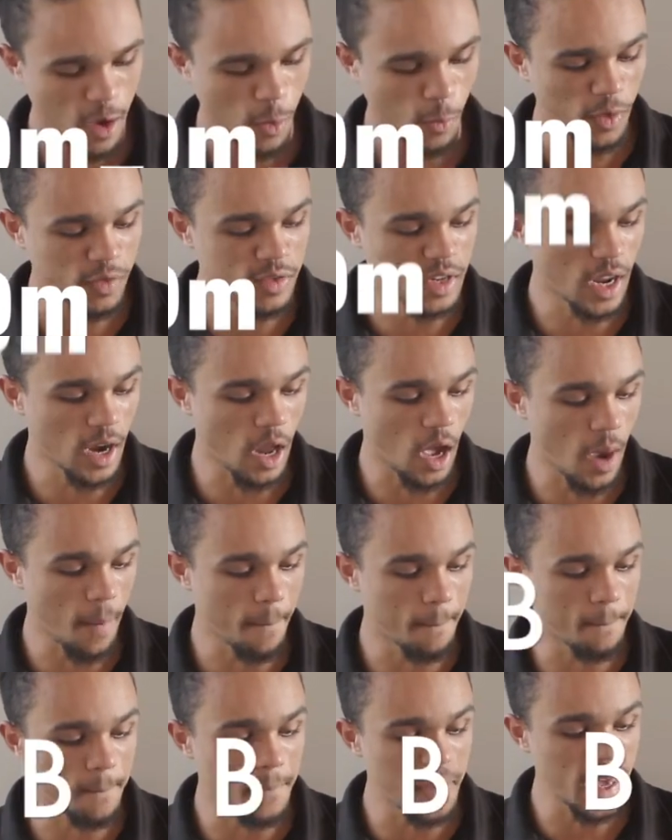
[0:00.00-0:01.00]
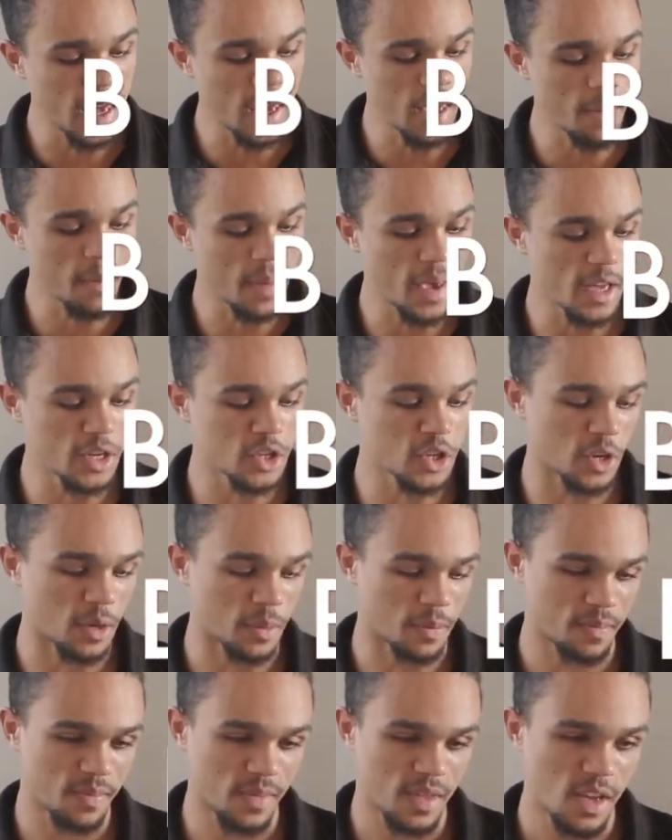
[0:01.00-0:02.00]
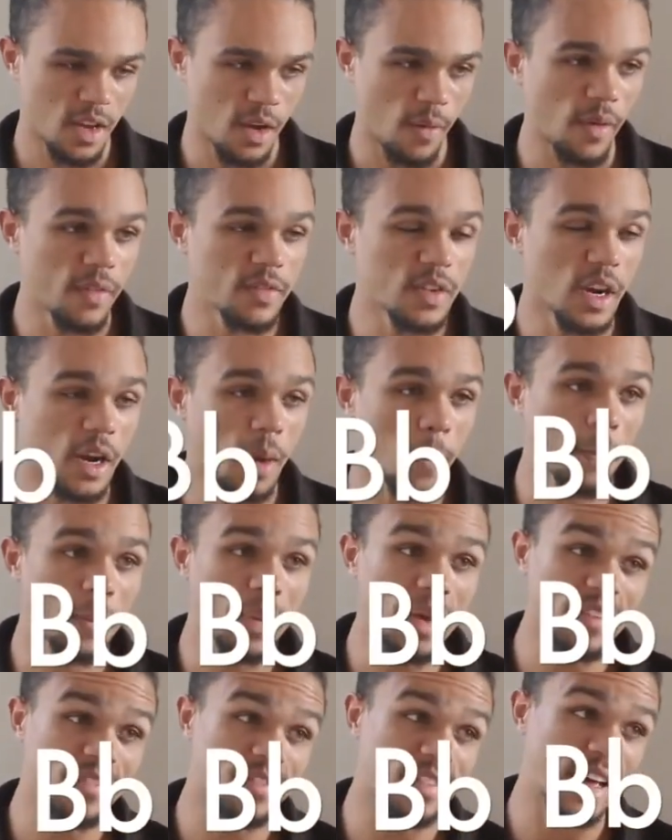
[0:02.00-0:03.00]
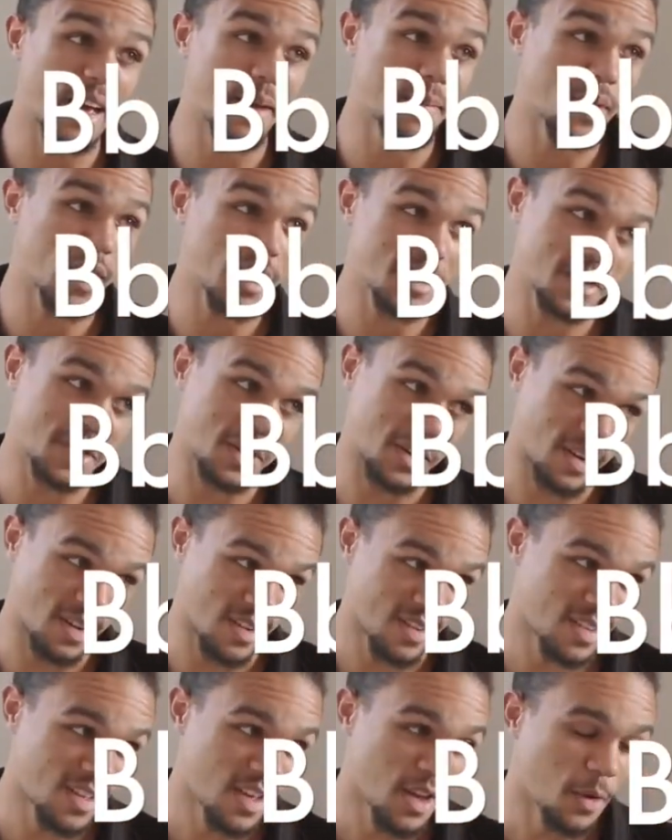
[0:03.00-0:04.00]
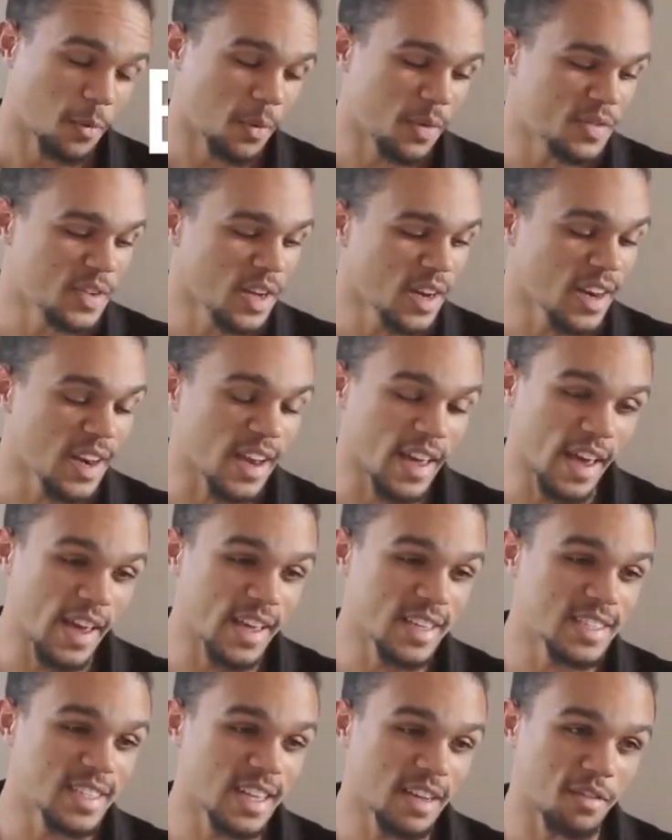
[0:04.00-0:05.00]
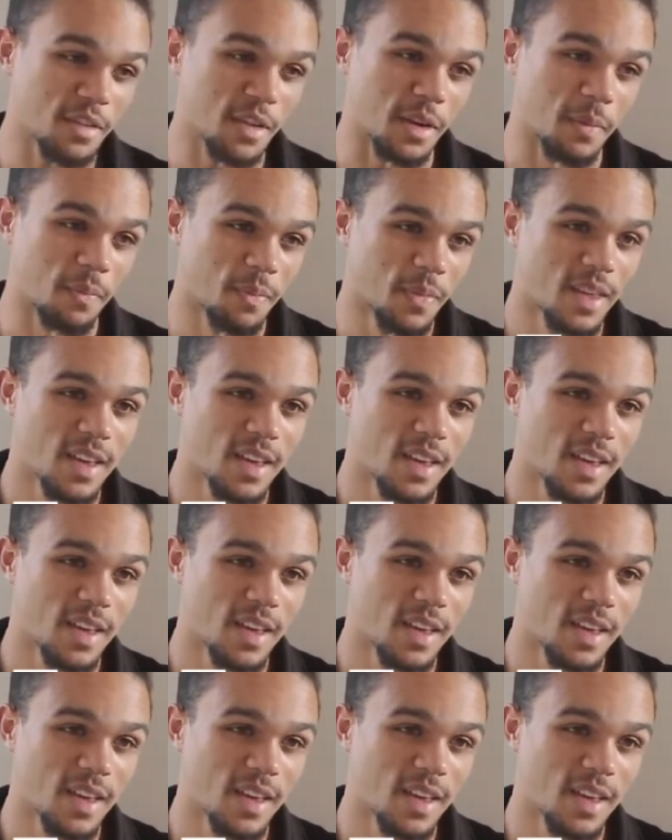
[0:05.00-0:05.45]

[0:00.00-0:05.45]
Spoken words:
We've done a B major. We've done a B flat major. We've done an A7.